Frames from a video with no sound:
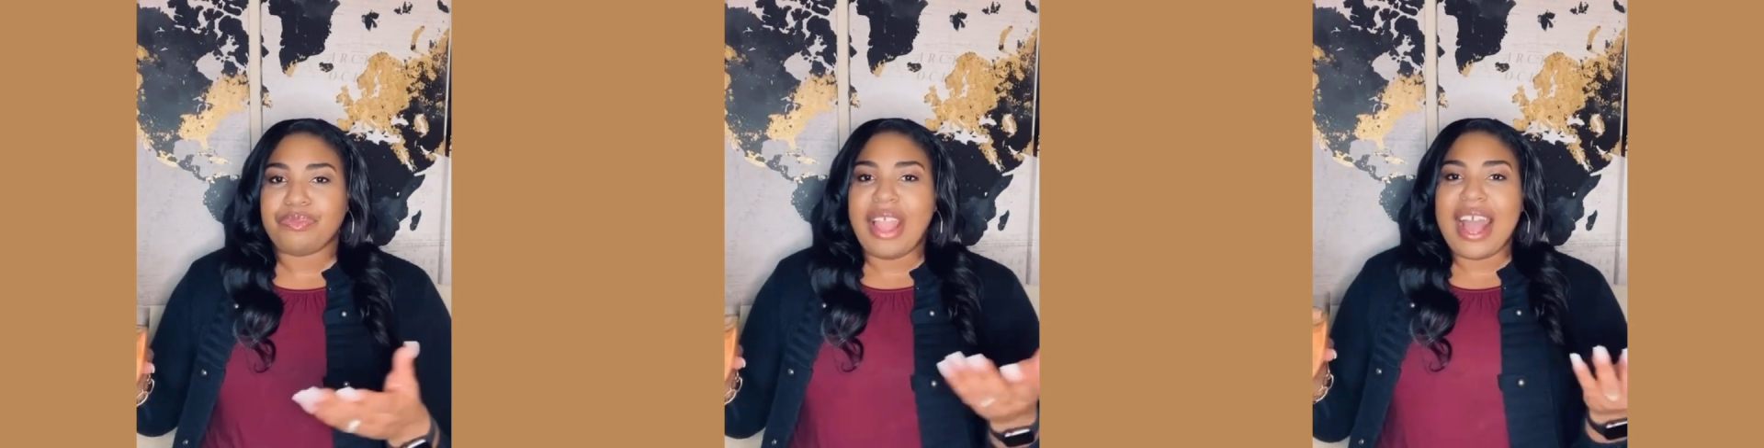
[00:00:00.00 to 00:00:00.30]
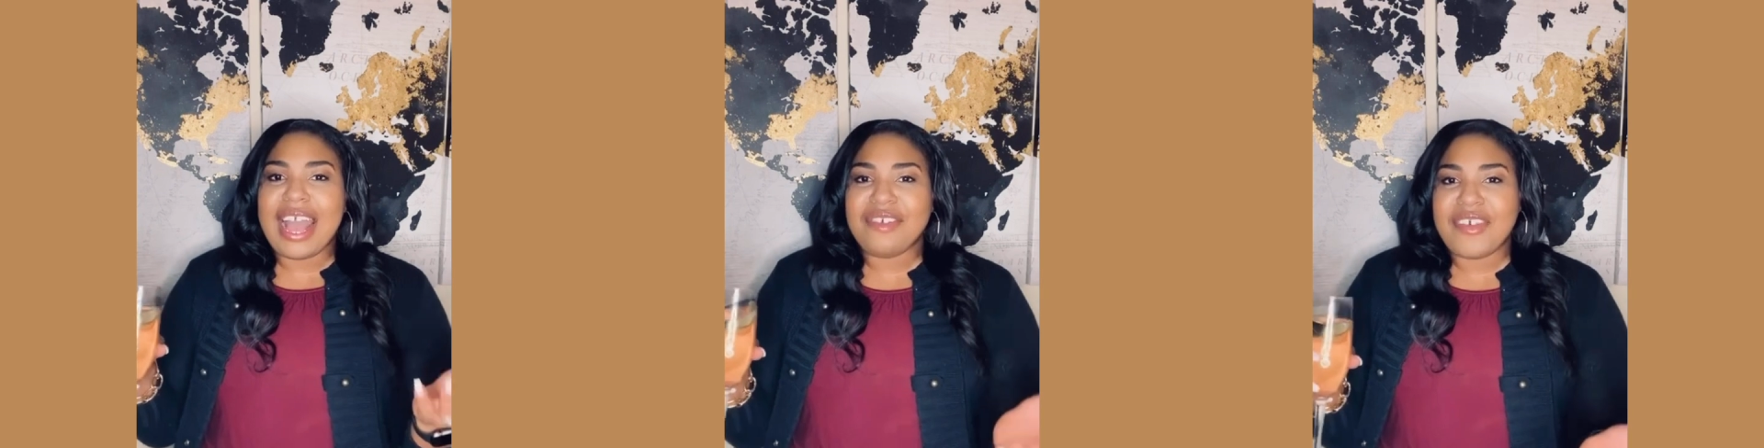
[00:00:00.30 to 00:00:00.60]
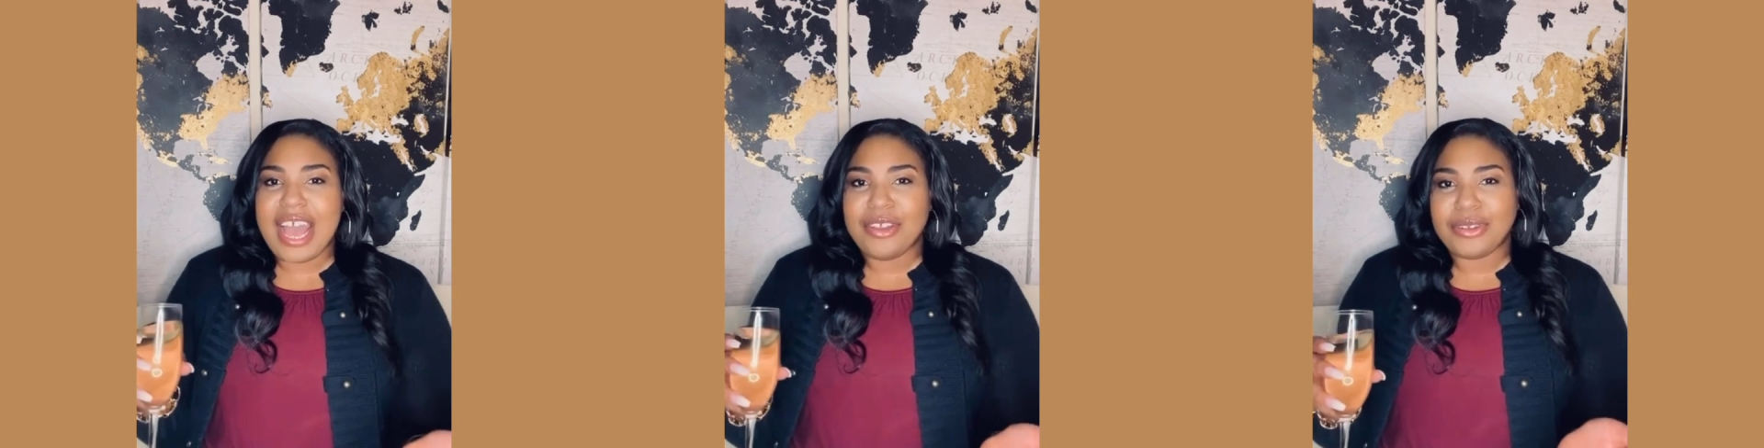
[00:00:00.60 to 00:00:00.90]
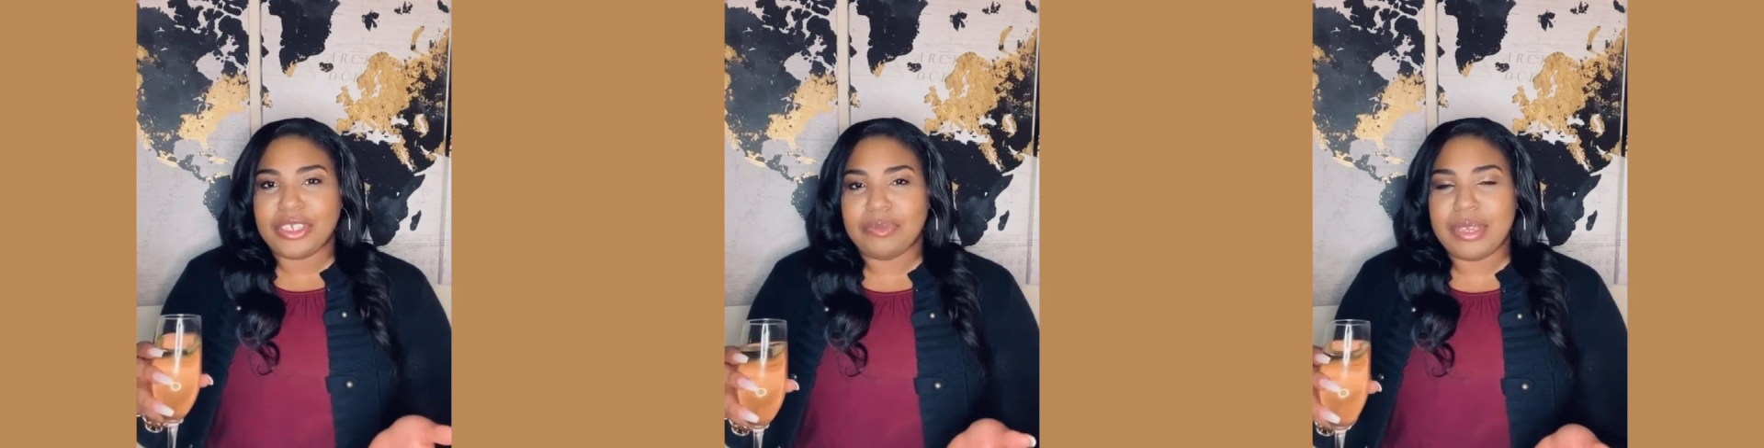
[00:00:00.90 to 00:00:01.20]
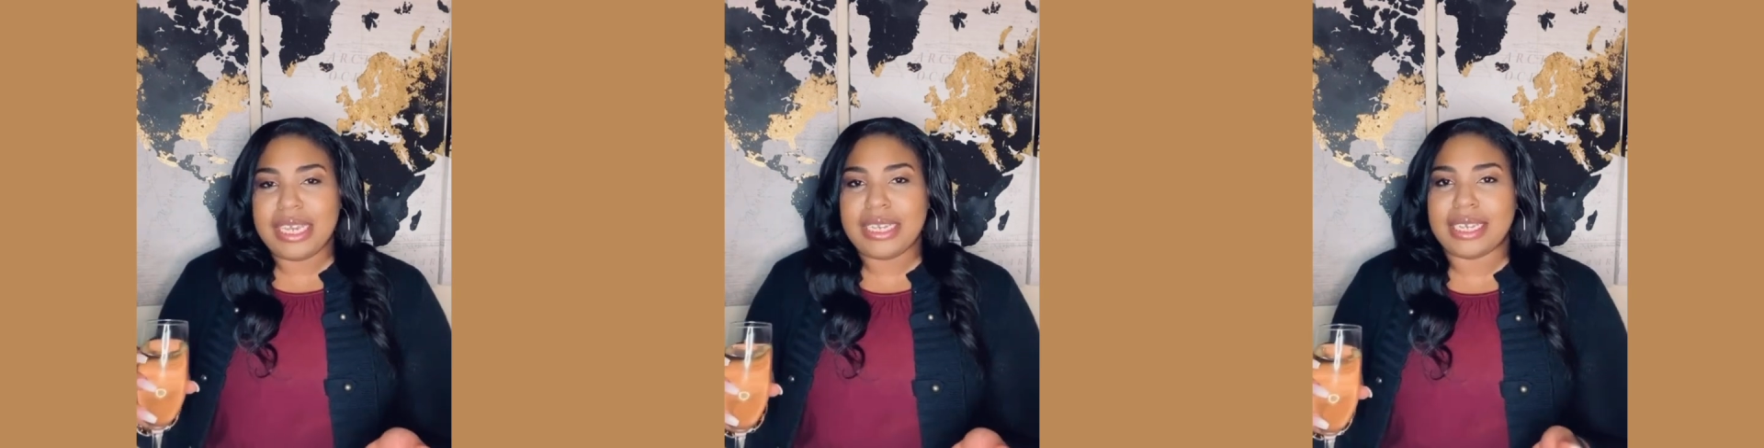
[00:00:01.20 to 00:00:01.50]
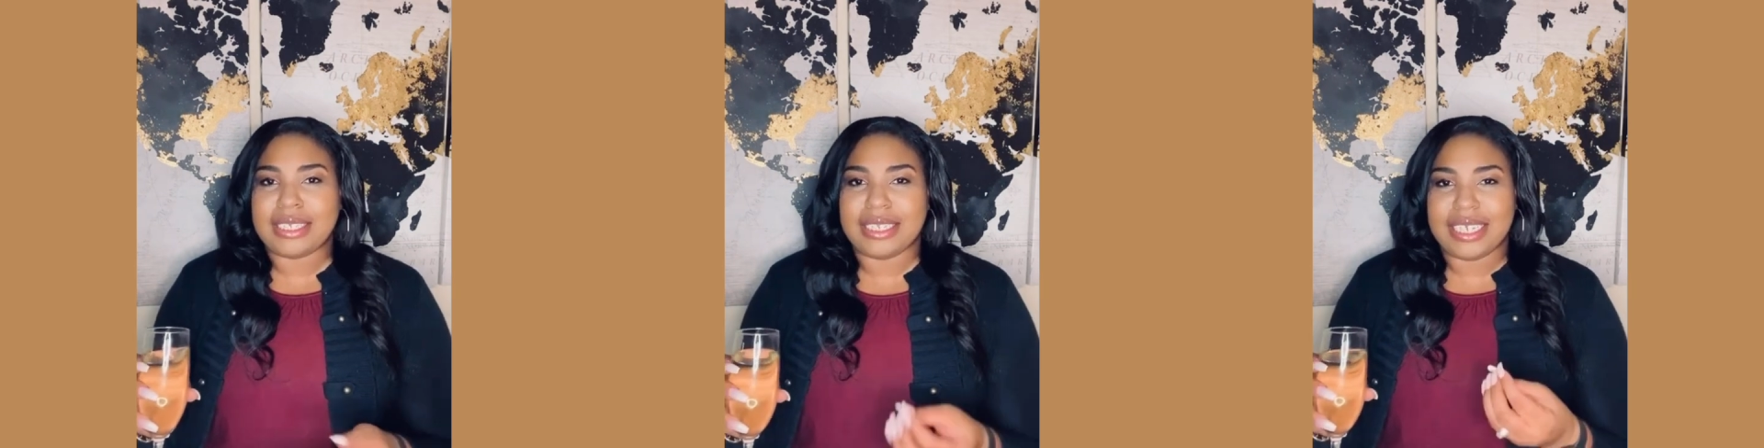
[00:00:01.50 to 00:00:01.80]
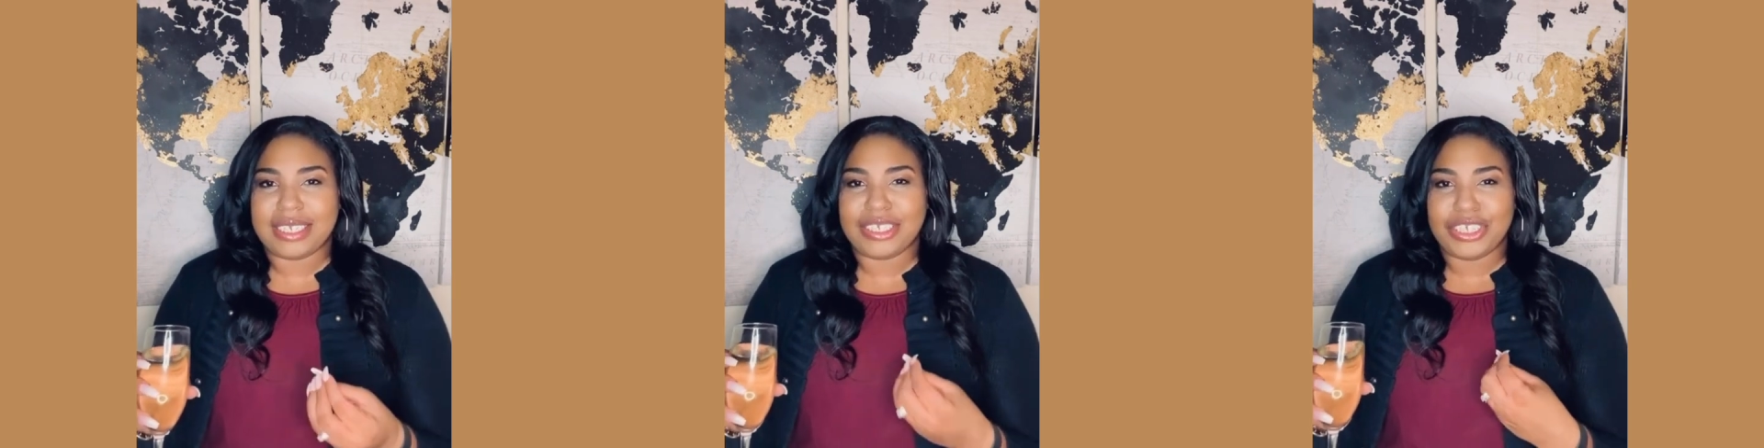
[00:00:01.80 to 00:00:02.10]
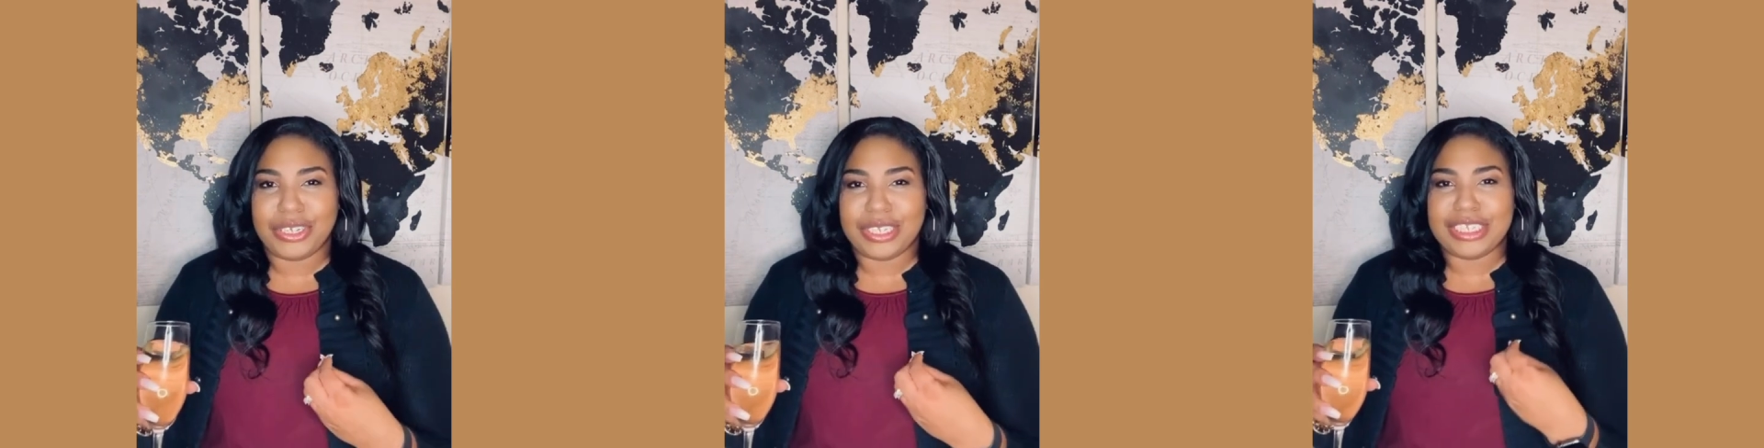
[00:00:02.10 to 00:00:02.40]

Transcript: high value to me doesn't necessarily